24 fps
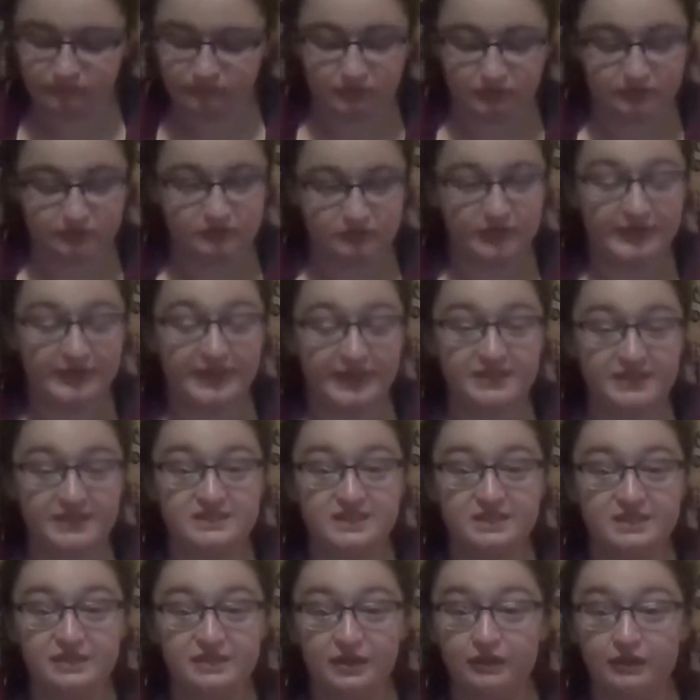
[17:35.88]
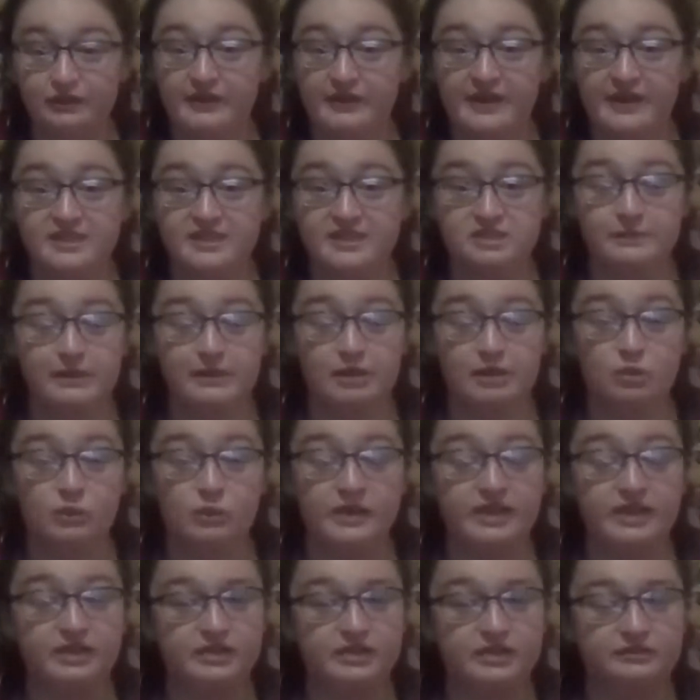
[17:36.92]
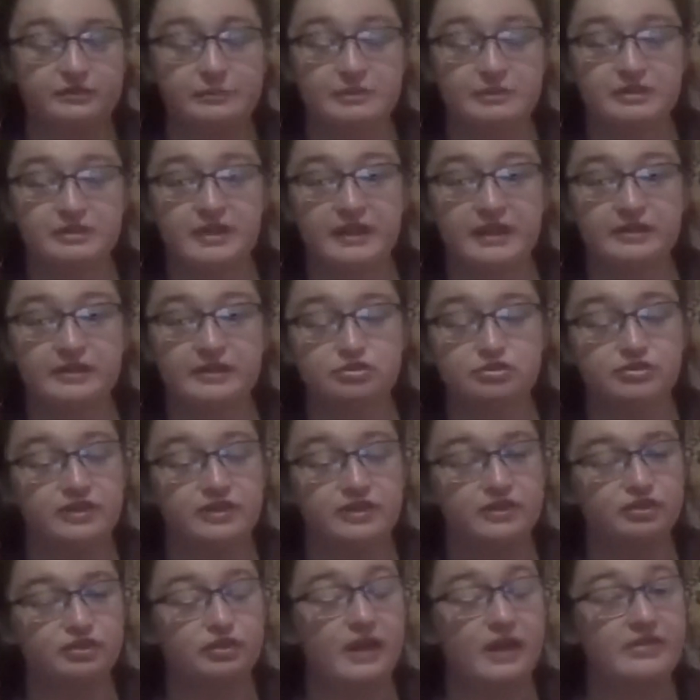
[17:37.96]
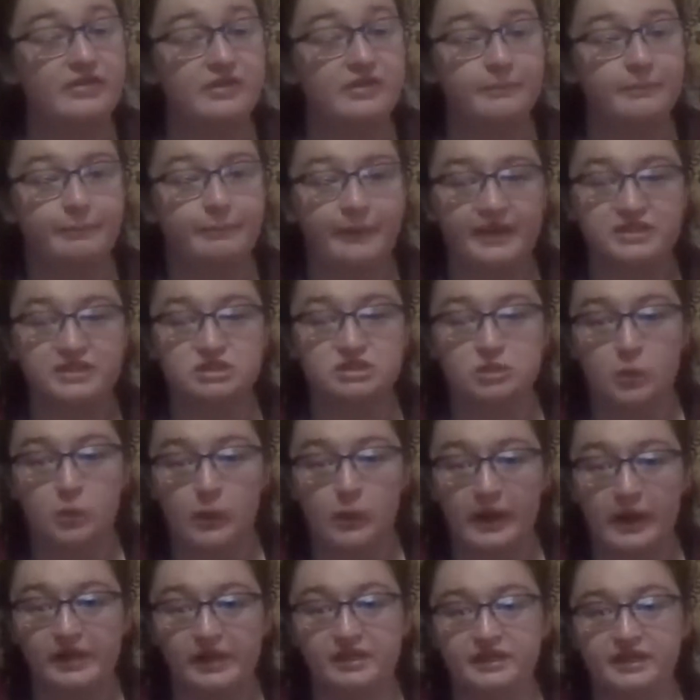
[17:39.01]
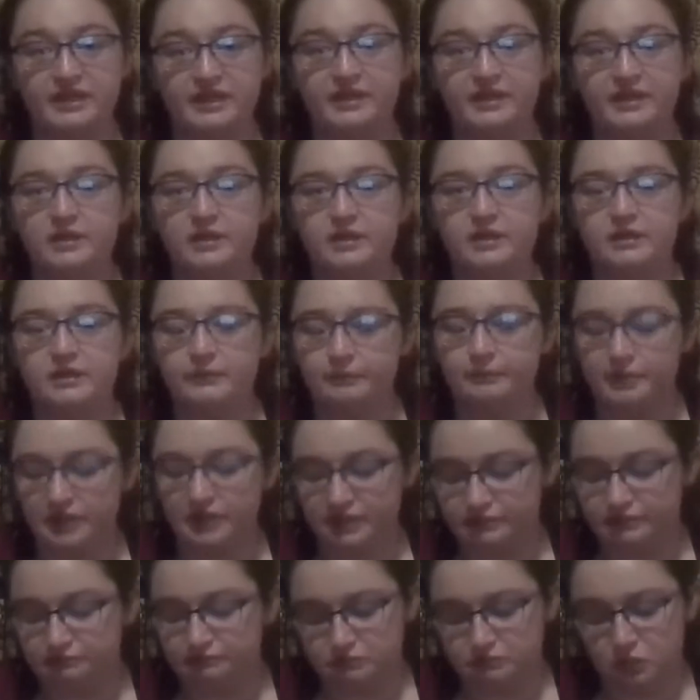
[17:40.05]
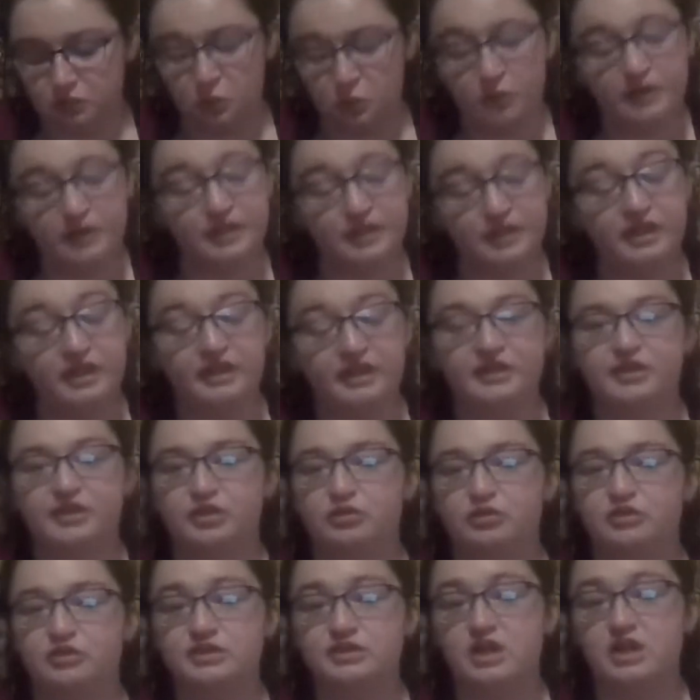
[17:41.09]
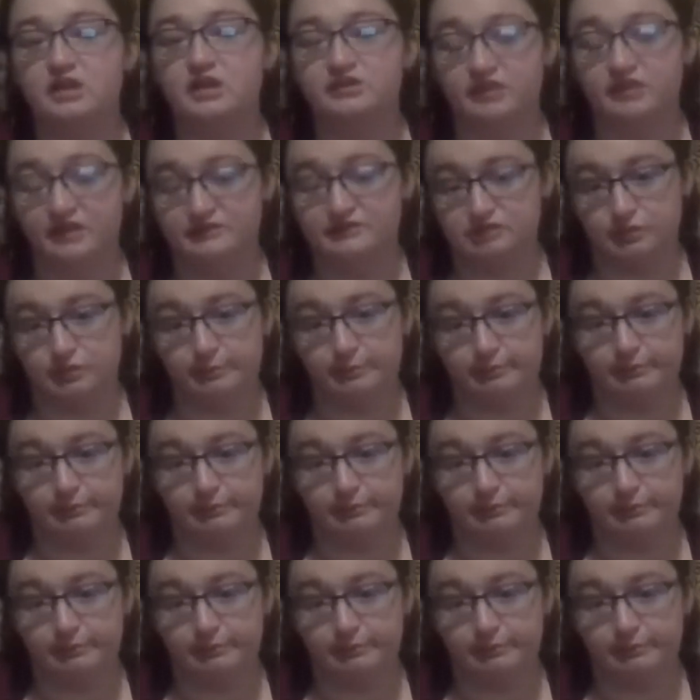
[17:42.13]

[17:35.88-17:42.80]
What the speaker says: Like I said, they only last about a week. They're from the Dollar Tree. They're not the best quality, but what are you going to do? The dog loves them.